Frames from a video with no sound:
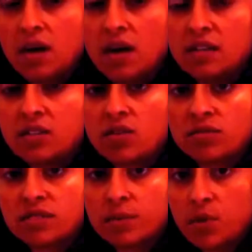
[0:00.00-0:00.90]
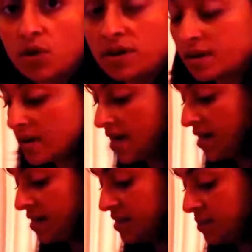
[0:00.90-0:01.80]
It's called saponin
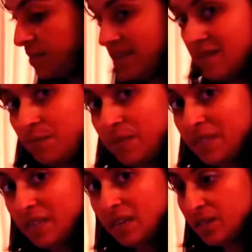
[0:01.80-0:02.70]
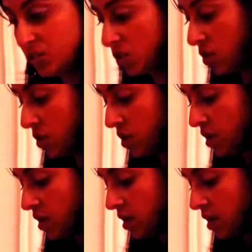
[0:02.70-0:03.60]
and it's a bit bitter. So
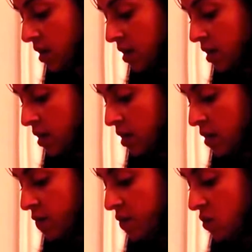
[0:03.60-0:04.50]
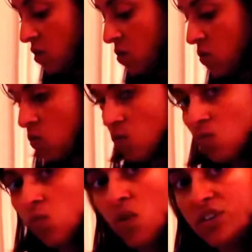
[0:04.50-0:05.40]
if you don't
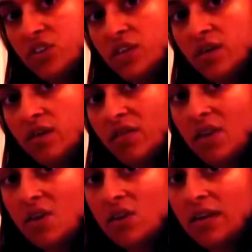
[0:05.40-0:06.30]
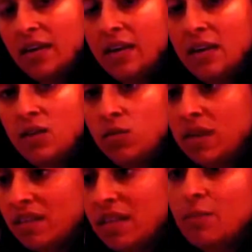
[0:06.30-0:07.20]
wash it thoroughly, you will
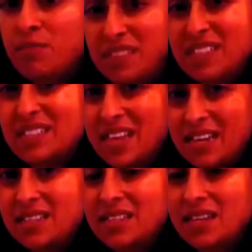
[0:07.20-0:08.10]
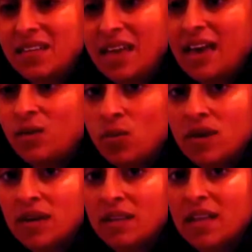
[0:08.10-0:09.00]
get that bitter taste in the
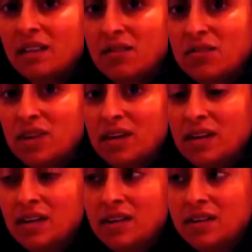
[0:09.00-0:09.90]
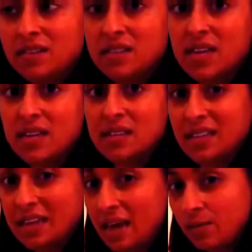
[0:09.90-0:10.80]
quinoa, and that really is the taste
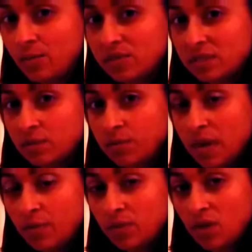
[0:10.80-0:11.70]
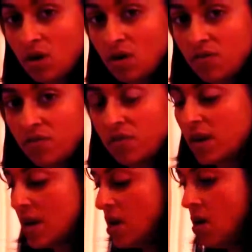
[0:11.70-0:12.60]
that can put some people off
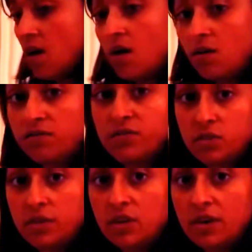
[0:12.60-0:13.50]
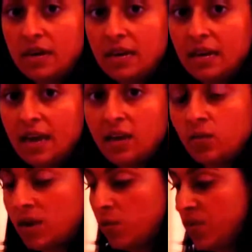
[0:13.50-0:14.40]
of eating
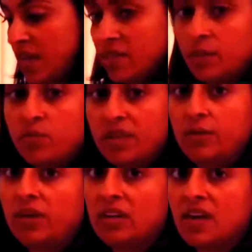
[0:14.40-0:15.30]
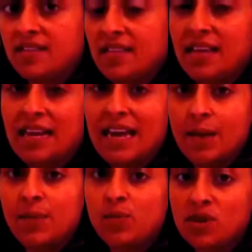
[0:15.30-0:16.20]
quinoa without them really realizing that it
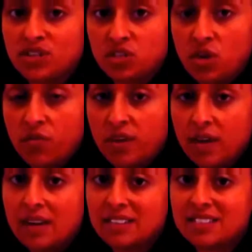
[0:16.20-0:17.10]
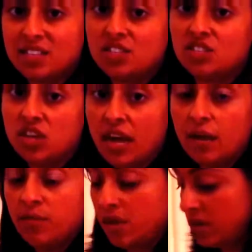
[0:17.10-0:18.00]
can be washed off. And it's such a
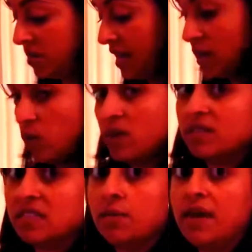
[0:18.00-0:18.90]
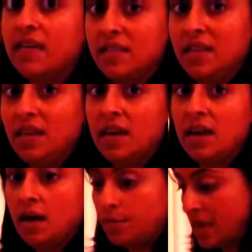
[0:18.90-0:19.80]
shame because quinoa is an
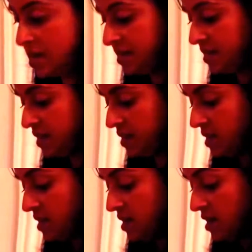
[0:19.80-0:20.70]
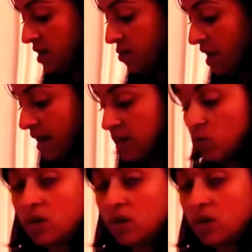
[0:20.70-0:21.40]
amazing grain.